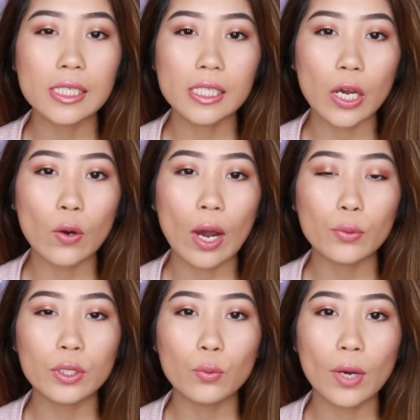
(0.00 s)
so I
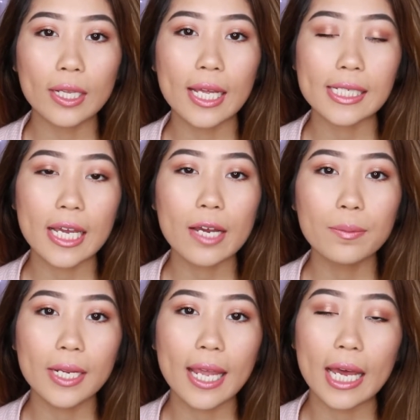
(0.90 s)
will do one last
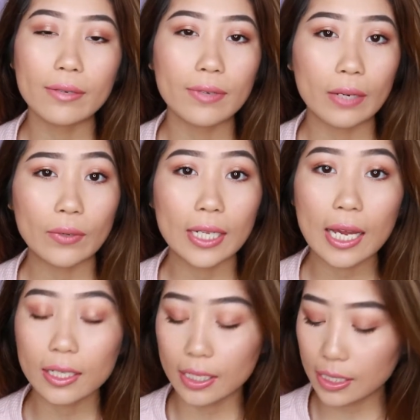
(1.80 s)
update at 5 o'clock.